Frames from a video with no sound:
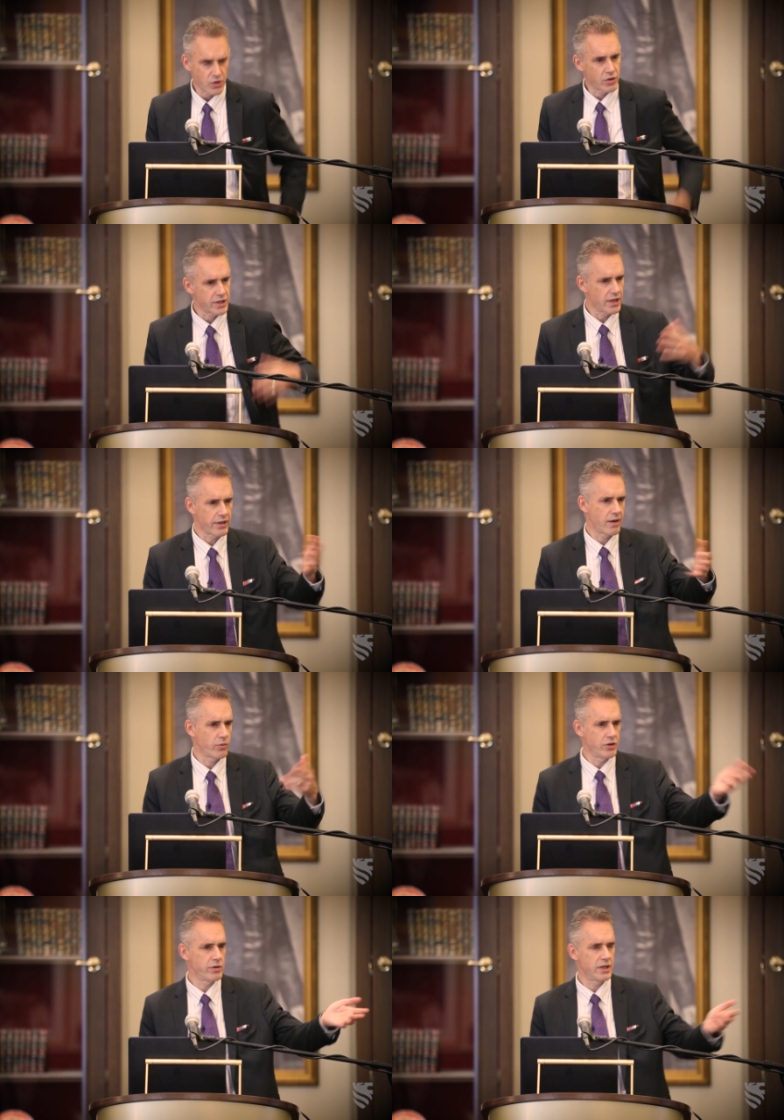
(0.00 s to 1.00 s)
You can tell
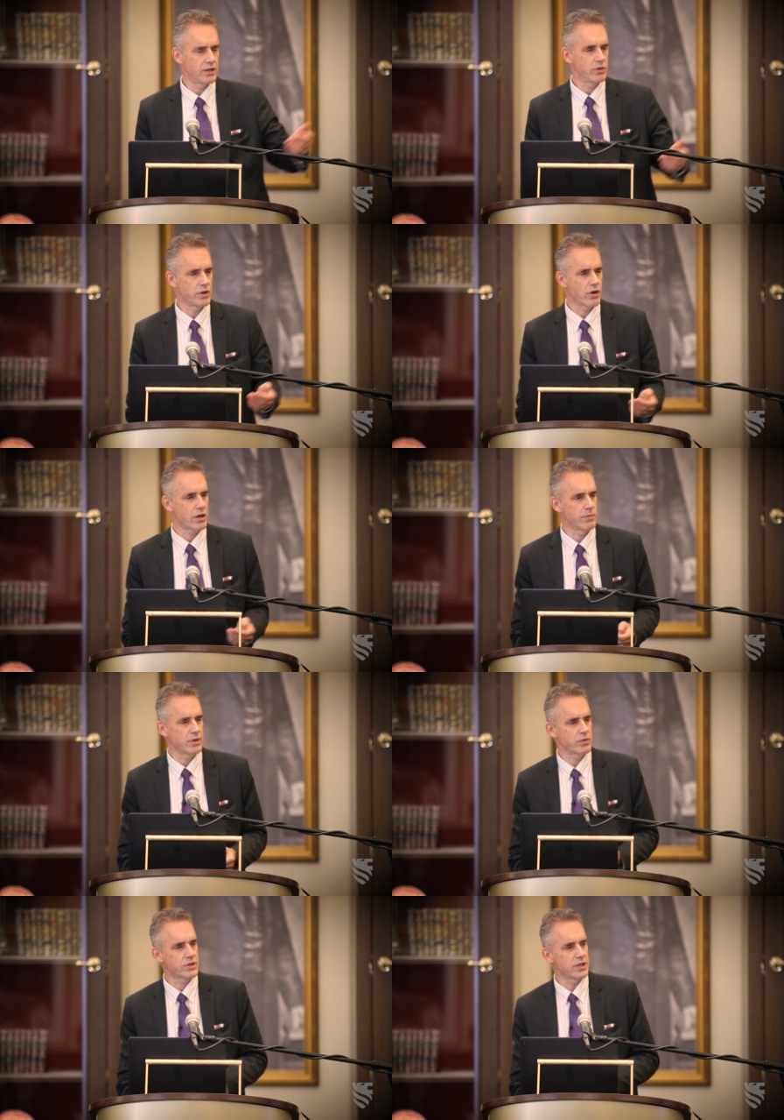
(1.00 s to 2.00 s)
that when you get into an
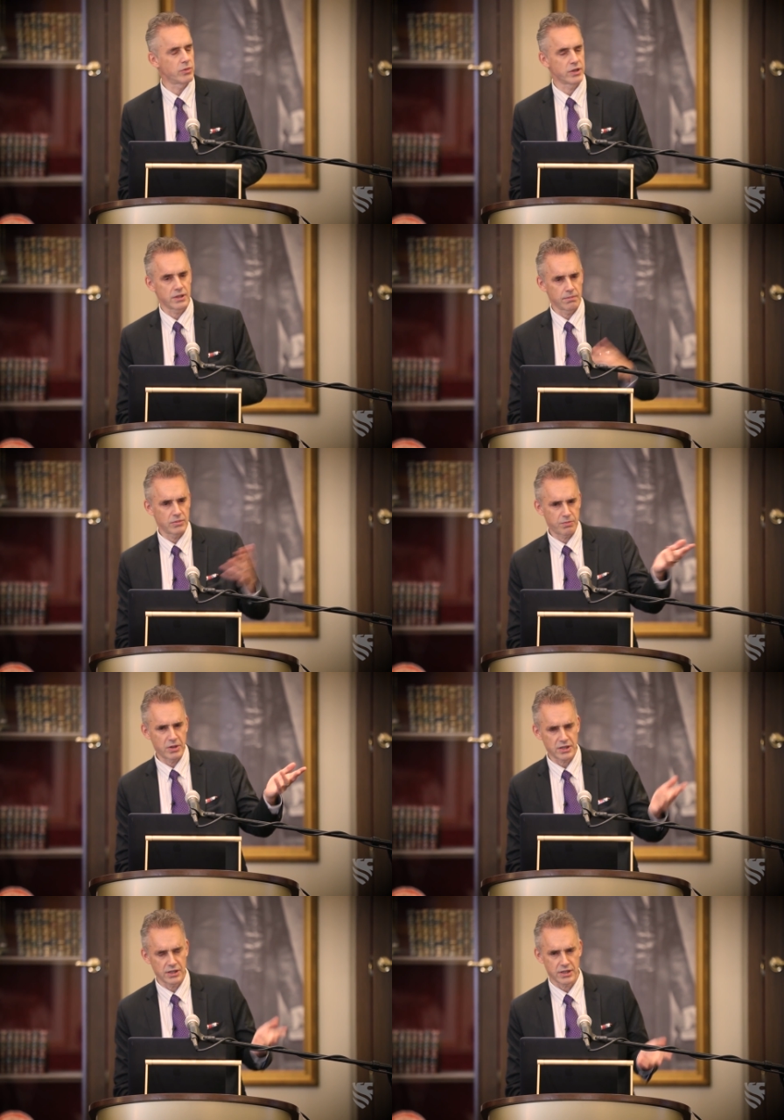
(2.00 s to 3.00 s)
argument with someone,
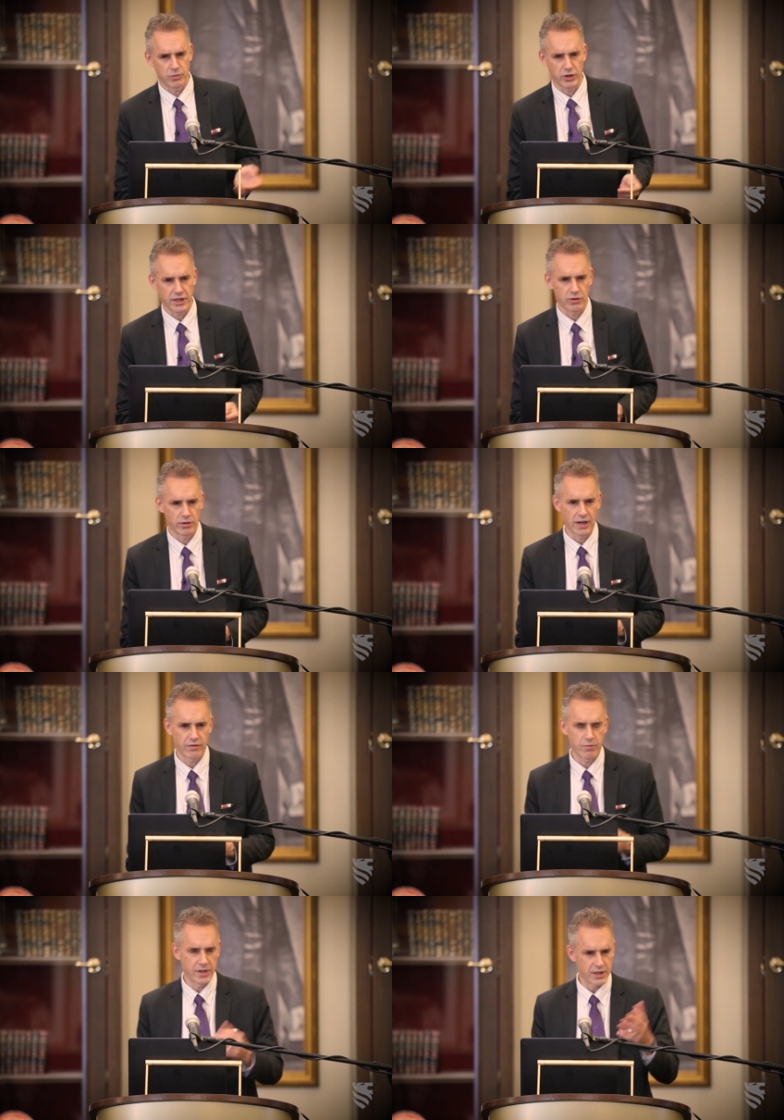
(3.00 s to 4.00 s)
especially someone that you
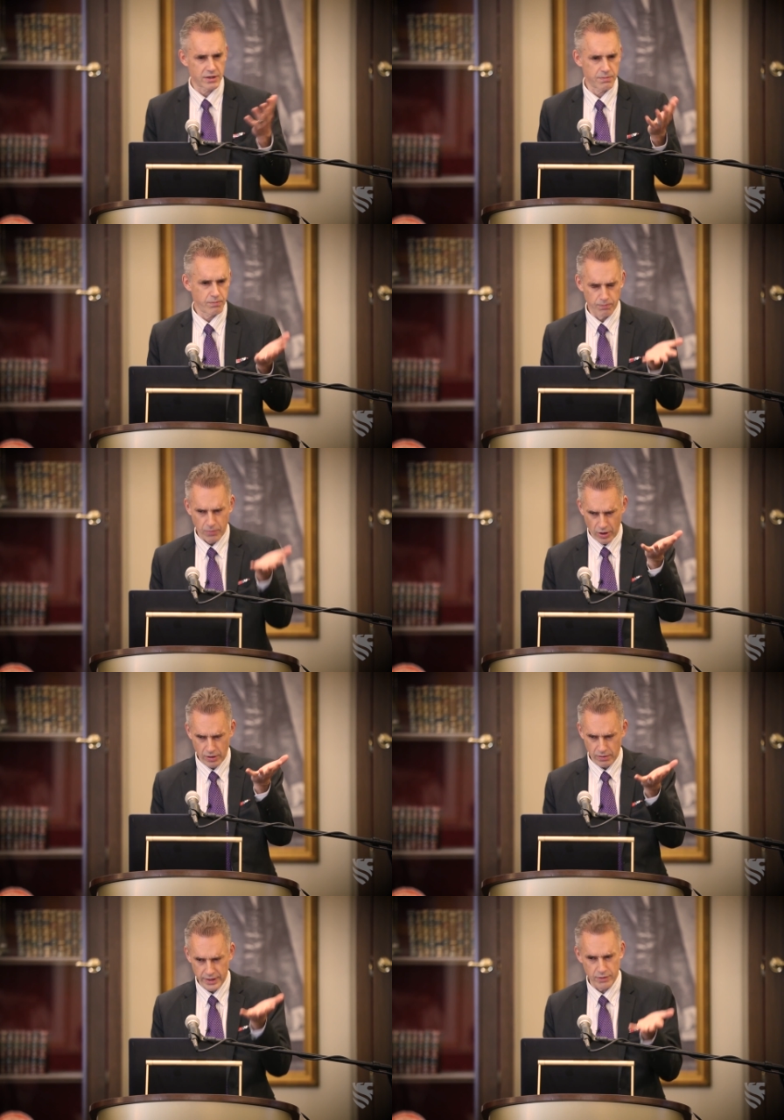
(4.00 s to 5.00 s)
love, because
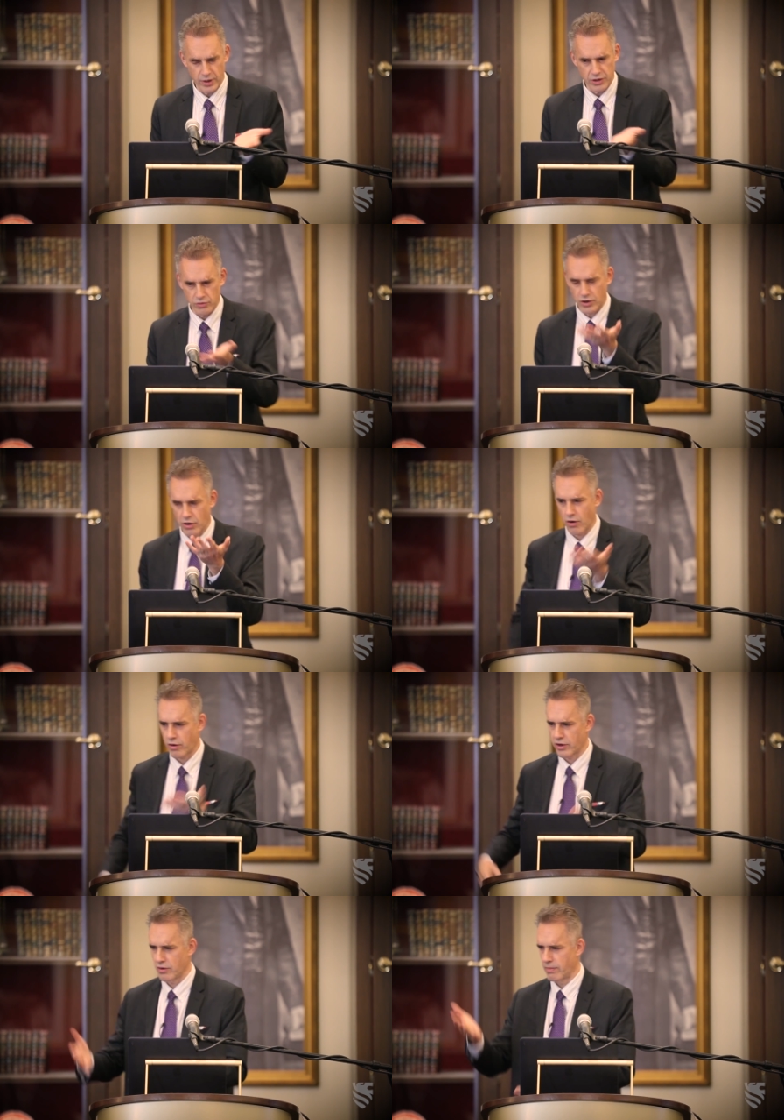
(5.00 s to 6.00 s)
partly what you start
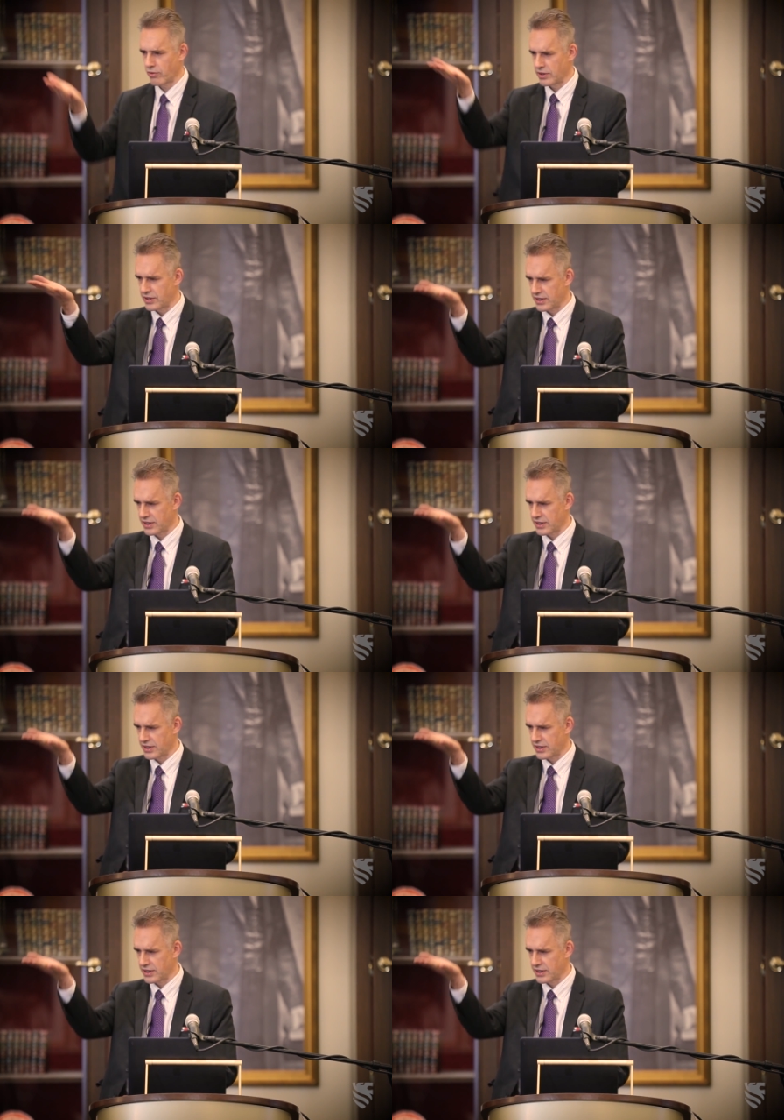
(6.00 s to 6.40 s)
arguing about